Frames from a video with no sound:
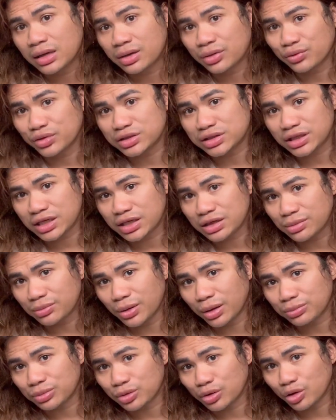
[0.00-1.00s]
once I get the
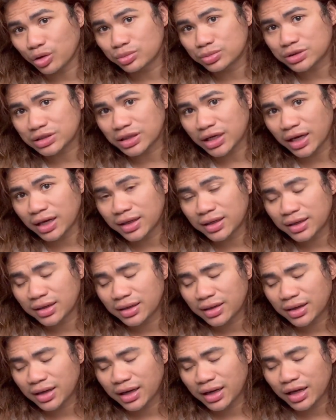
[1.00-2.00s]
bumper home tonight,
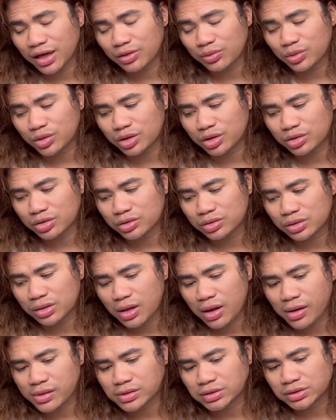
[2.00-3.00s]
I will
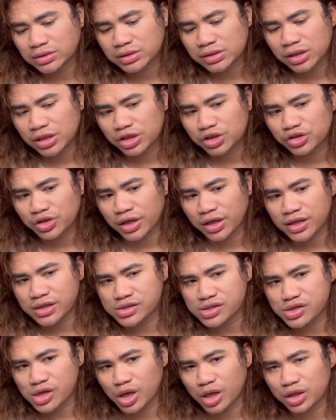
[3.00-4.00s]
try to
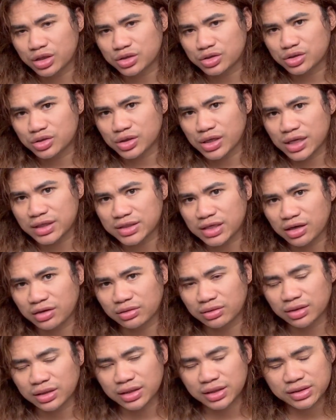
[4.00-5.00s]
install it and show you guys how
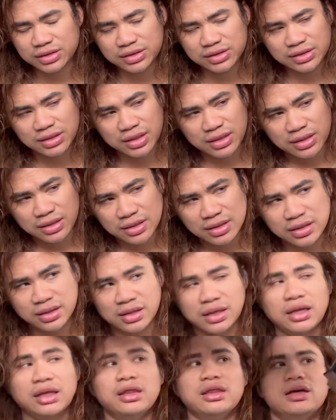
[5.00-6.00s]
it looks.
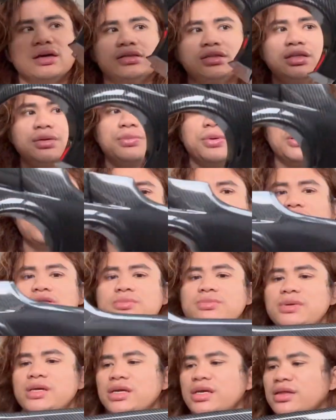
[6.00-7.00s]
It appears to
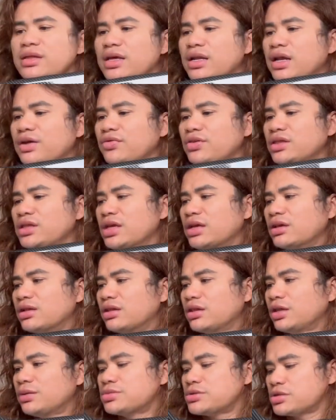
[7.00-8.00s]
me that everything
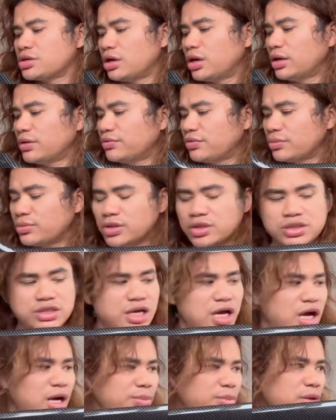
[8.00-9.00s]
clips on from the
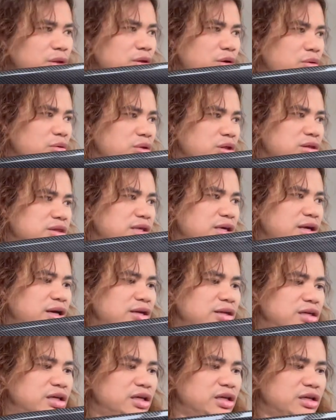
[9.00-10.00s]
top, and the only thing I
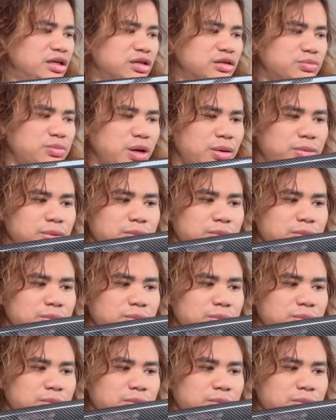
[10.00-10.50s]
need is probably